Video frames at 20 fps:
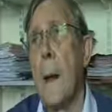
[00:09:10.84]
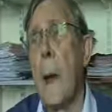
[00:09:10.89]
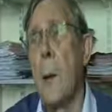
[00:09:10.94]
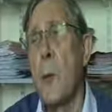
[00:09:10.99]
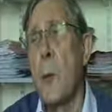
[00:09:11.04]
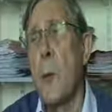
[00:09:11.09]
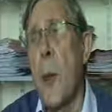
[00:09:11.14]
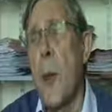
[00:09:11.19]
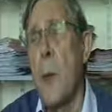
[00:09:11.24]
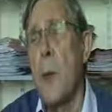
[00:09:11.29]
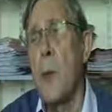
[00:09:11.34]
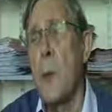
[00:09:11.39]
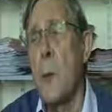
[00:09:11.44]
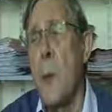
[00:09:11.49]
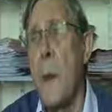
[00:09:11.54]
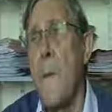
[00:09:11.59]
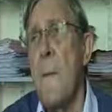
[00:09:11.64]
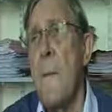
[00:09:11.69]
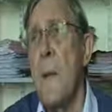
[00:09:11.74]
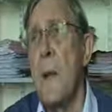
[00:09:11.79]
And I would like
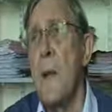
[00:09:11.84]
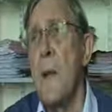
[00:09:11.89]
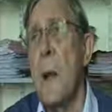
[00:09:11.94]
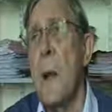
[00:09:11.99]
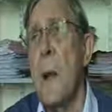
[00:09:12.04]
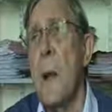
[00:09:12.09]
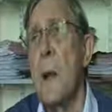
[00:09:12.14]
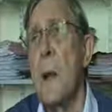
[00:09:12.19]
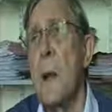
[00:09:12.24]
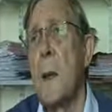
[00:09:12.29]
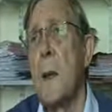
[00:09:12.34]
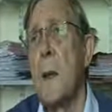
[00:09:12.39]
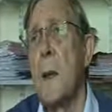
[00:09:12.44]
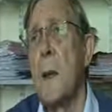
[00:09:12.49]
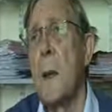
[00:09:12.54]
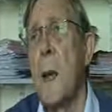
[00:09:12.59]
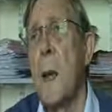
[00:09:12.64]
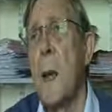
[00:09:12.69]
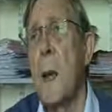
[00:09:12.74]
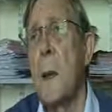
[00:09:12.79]
to
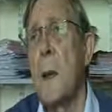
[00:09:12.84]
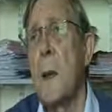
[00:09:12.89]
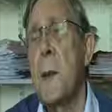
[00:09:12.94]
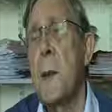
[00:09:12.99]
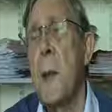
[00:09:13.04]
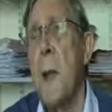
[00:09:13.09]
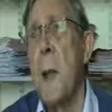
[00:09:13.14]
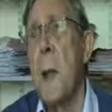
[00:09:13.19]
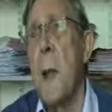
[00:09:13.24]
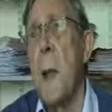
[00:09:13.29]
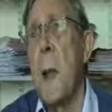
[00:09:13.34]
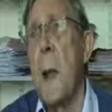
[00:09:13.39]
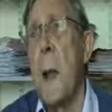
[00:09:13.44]
emphasize that